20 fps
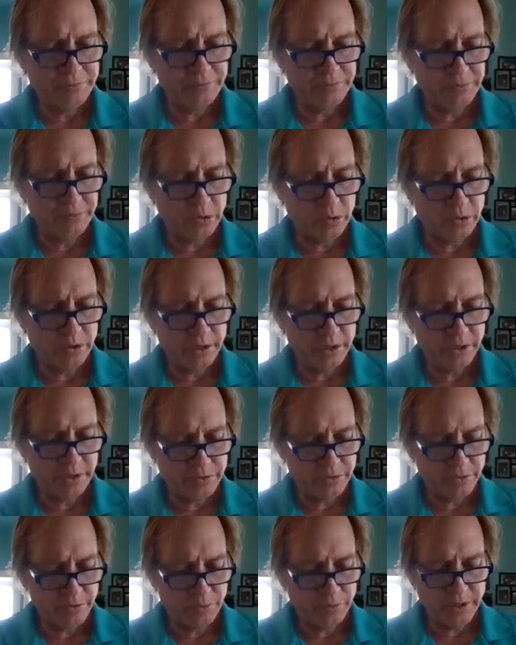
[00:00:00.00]

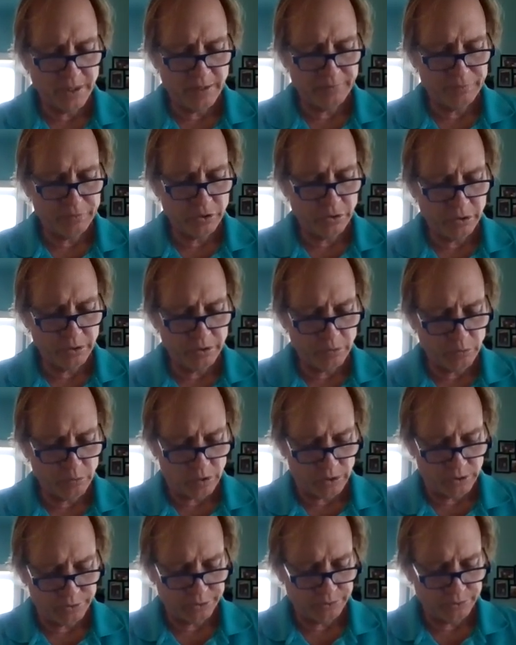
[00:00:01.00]
400, we have curtain
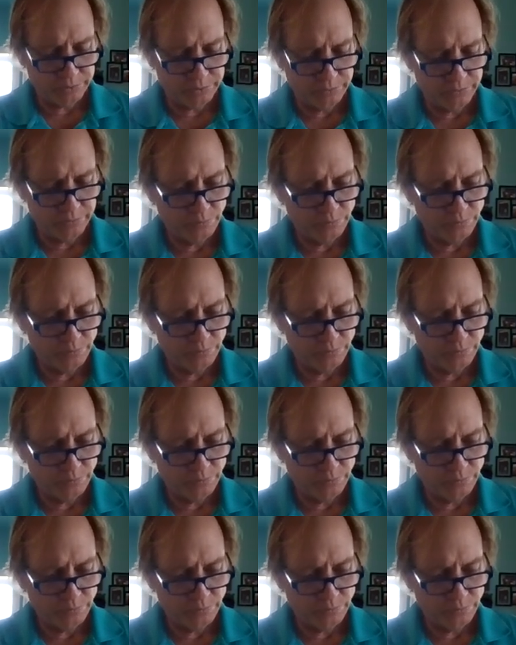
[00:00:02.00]
walls.